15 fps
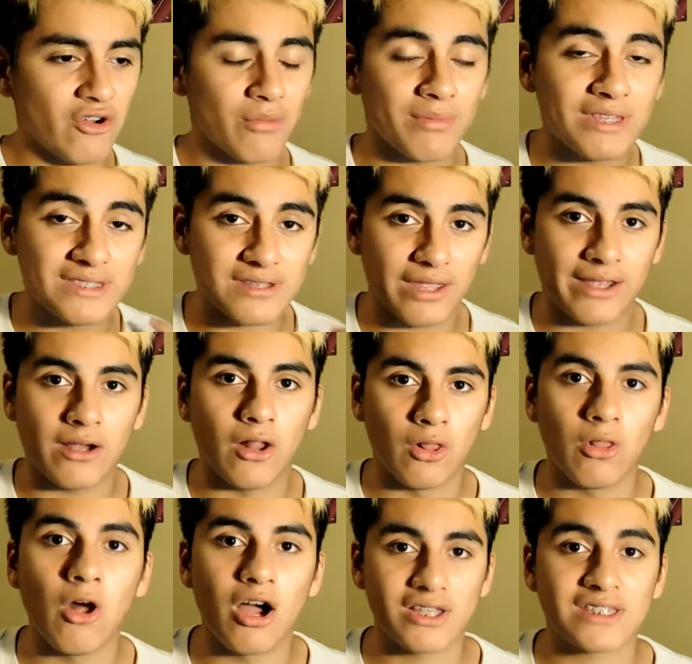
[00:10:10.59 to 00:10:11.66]
It means like a
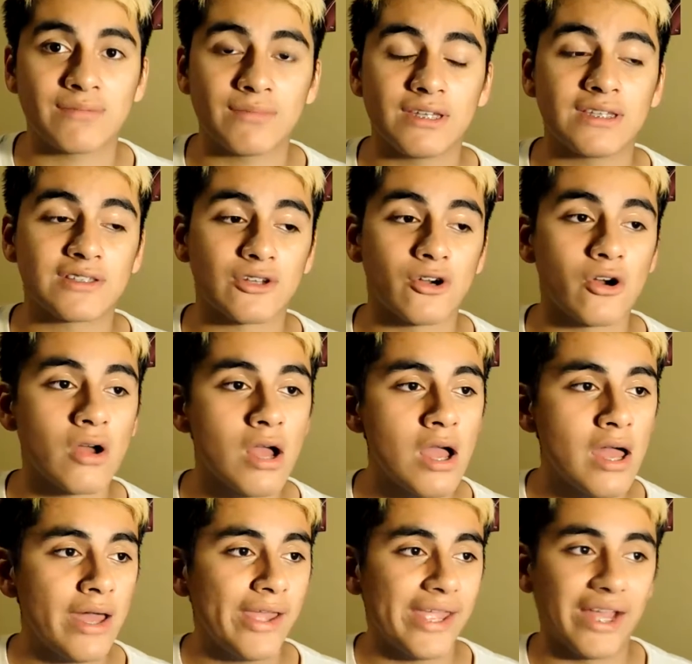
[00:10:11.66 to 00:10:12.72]
lot to me. So
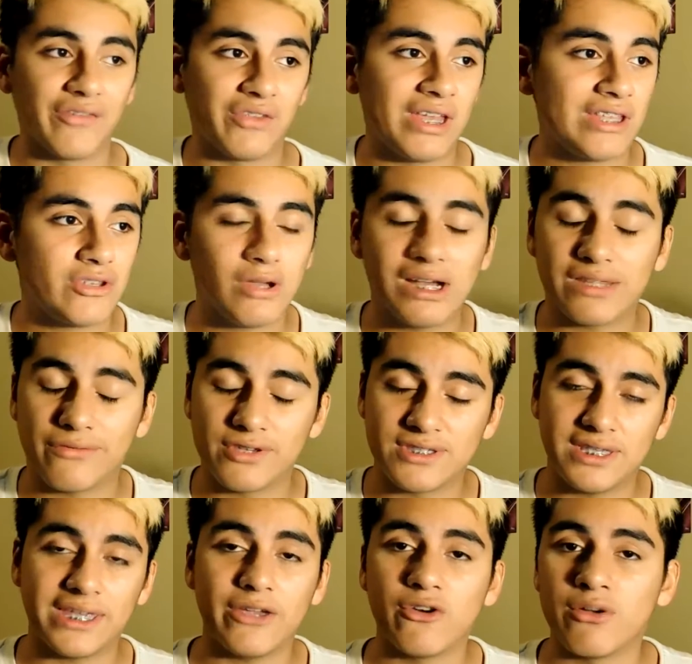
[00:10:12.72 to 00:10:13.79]
yeah, thank you guys for
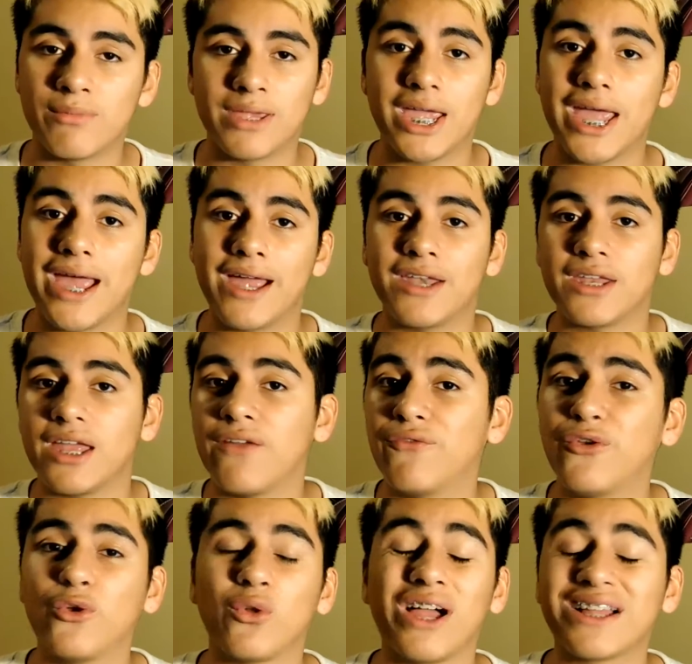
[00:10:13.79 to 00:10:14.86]
sticking with me. And if
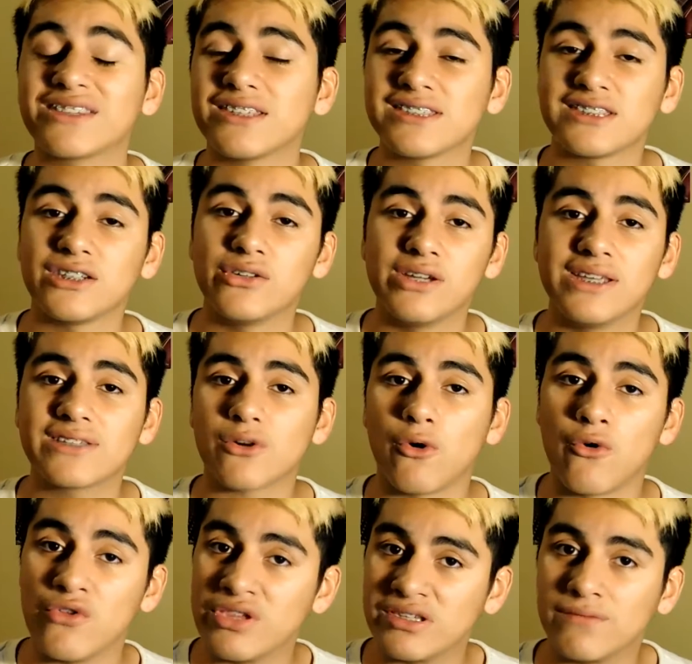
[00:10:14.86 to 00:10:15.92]
you like this series
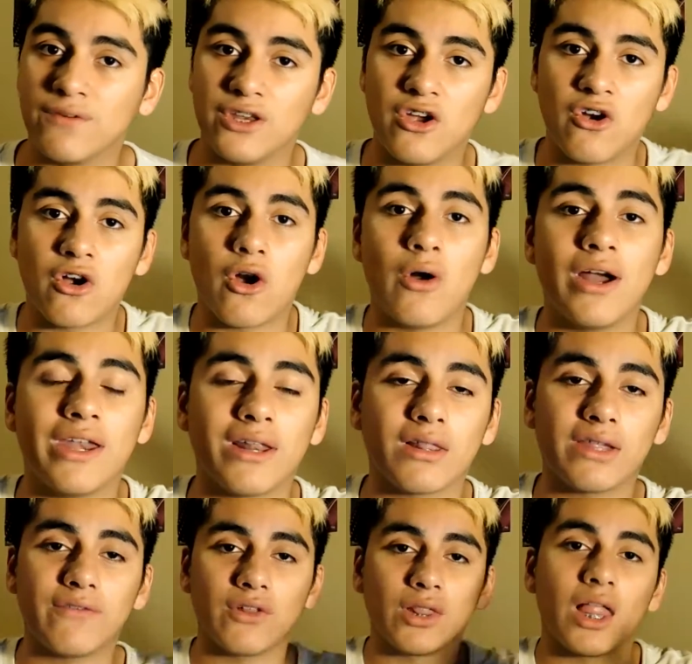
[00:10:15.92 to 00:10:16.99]
or this video, go ahead and
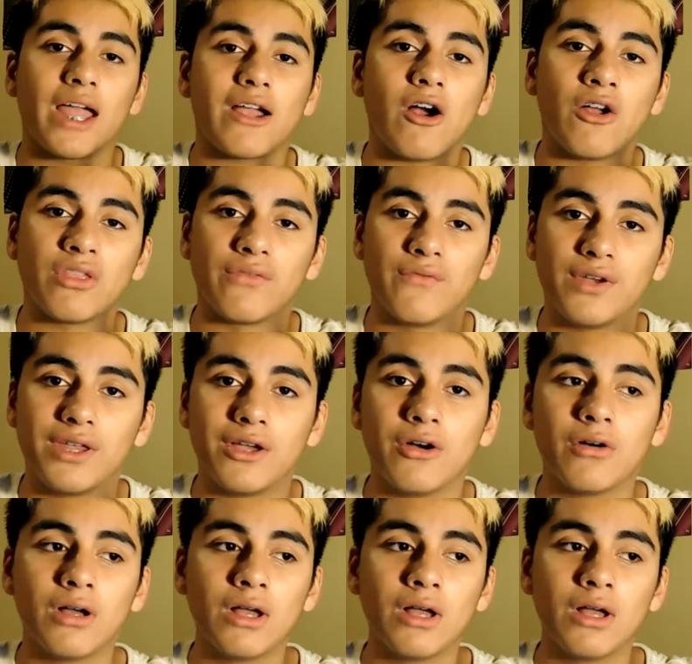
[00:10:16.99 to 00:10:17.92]
leave a like on the video.